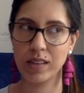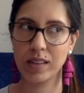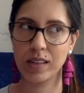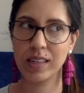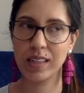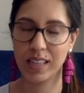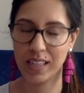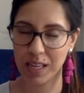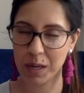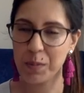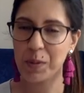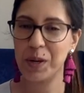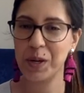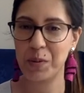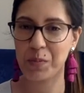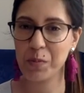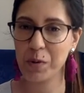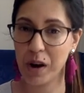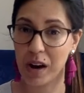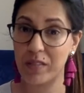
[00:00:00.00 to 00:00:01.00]
Keeping
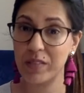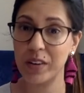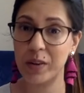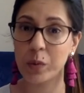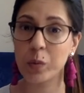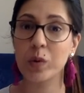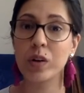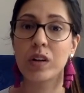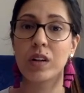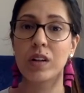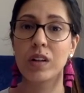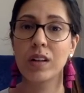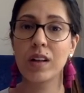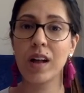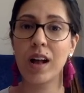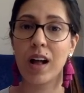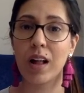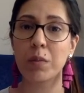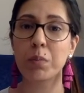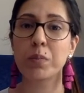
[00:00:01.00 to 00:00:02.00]
it private will
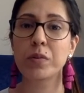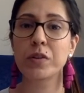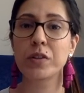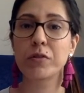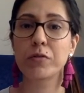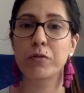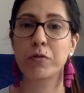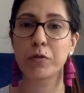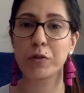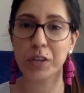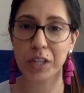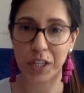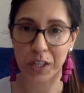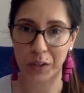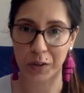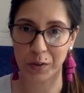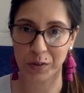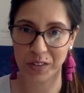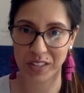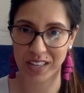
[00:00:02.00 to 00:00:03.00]
help to free
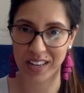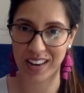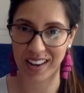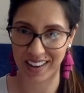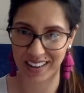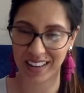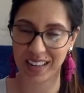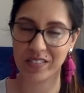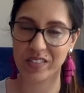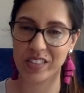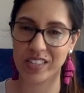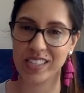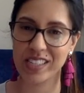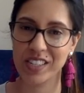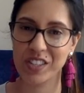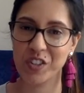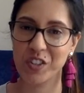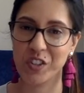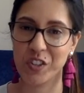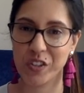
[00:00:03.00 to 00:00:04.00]
you to not have to
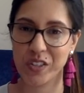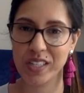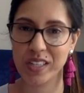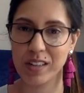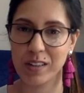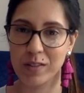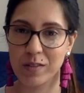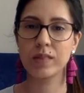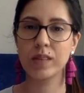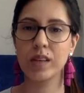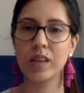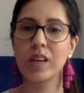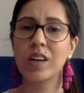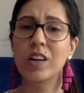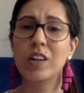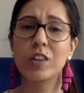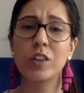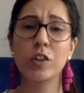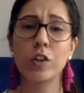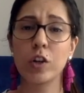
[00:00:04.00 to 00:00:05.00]
censor yourself.
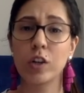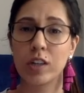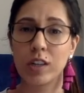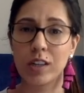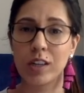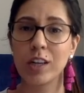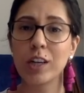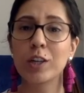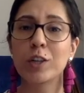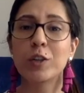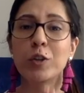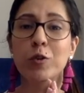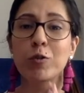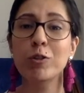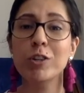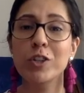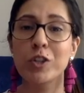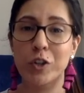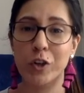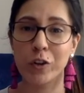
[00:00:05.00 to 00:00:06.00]
Look,
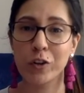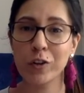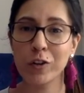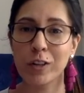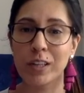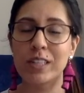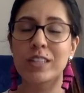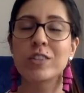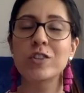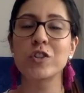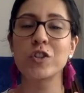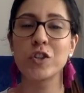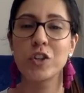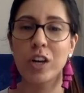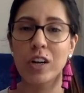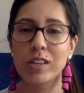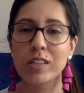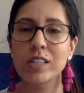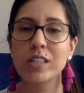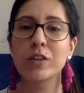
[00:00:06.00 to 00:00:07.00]
your journal is
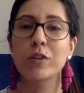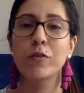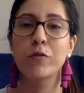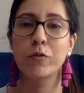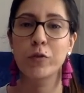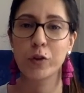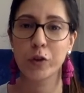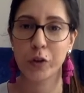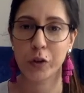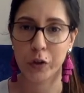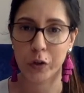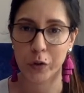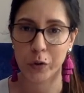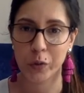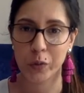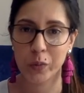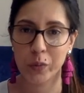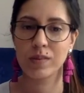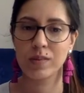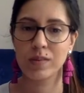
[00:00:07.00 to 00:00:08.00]
just for you.